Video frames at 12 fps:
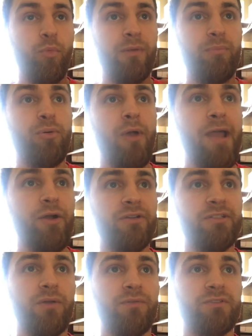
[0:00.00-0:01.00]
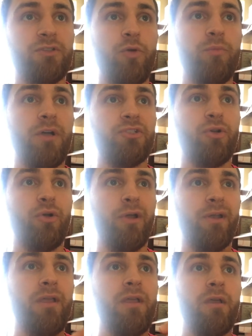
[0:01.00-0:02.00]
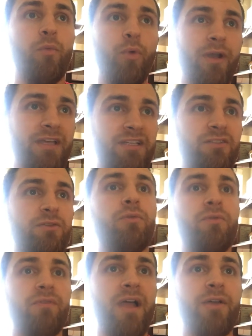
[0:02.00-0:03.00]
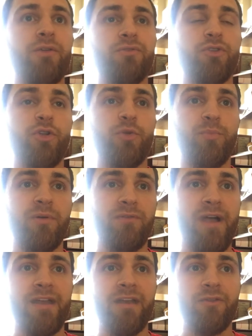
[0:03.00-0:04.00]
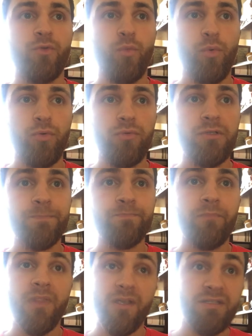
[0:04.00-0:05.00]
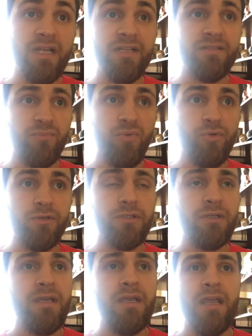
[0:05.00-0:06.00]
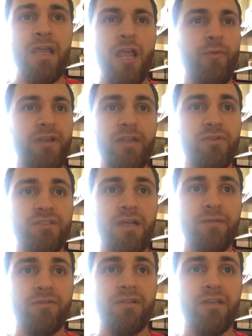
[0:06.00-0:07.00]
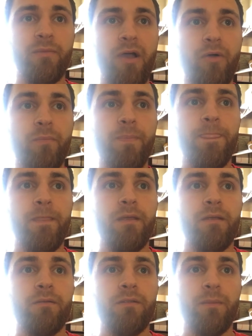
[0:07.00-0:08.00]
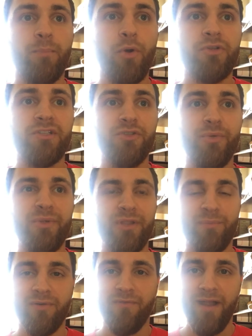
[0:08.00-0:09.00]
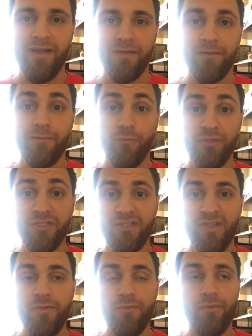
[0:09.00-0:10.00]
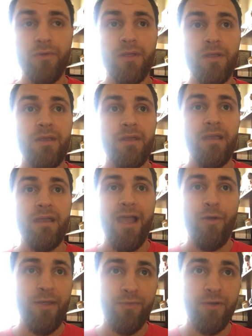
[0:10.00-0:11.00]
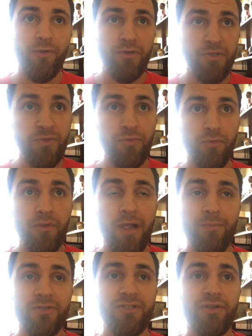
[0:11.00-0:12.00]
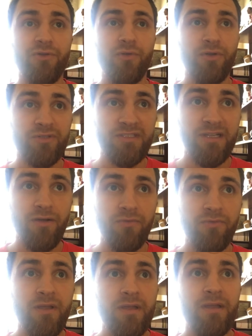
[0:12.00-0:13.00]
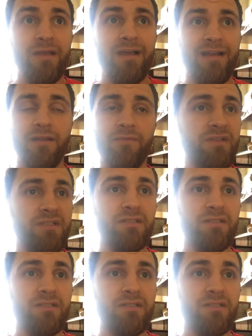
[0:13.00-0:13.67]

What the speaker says: pride ourselves so much on what external values are you providing in the world, because that is important, and we never stop to think about the person doing the providing, which is you. How healthy are you? How much do you know yourself? I love this